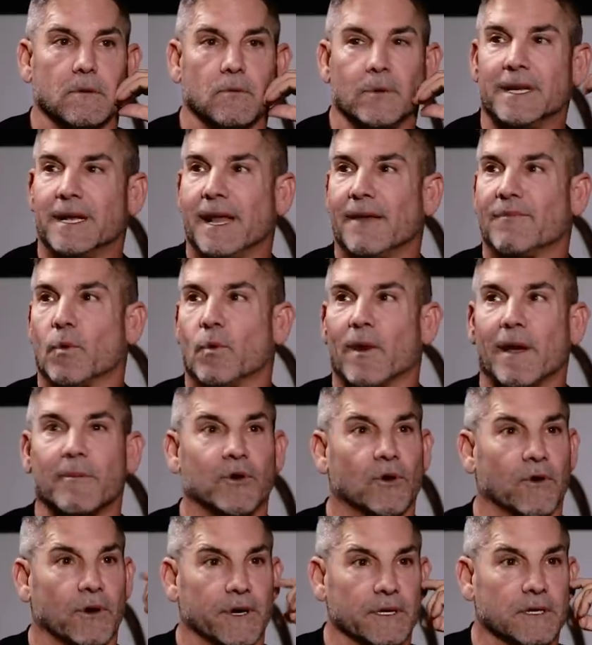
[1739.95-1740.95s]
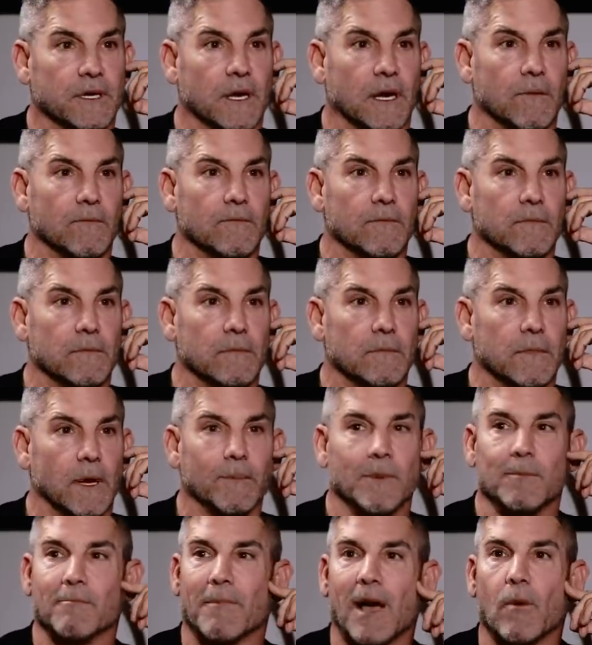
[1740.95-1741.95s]
We didn't have the webinar income. I
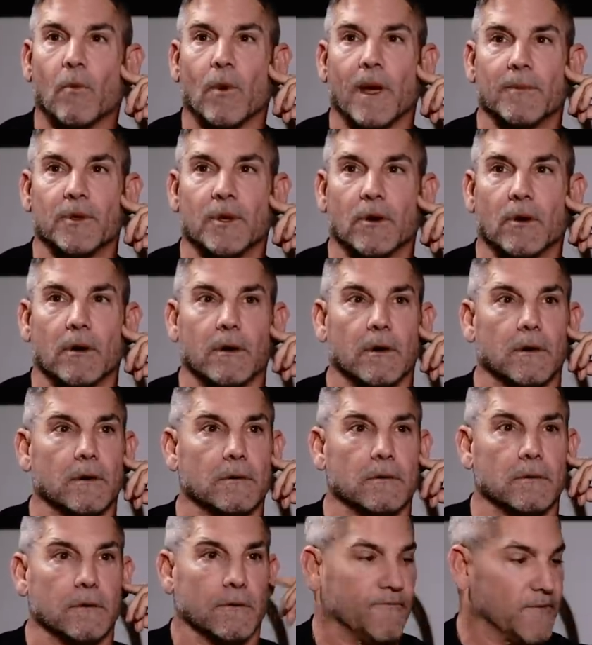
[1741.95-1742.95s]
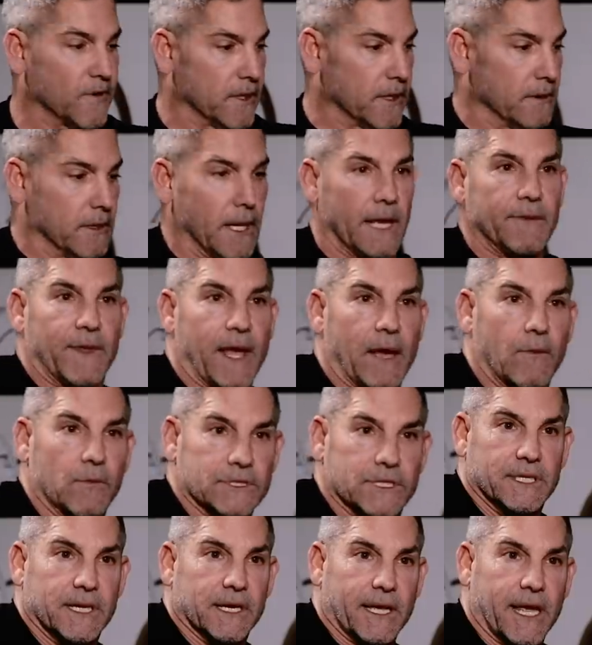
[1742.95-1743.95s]
mean, my webinar, for, that, that
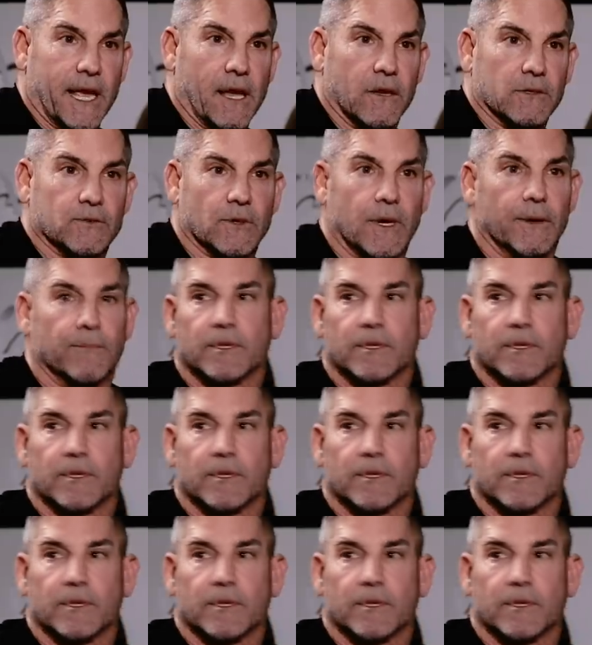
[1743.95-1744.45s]
the account, yeah.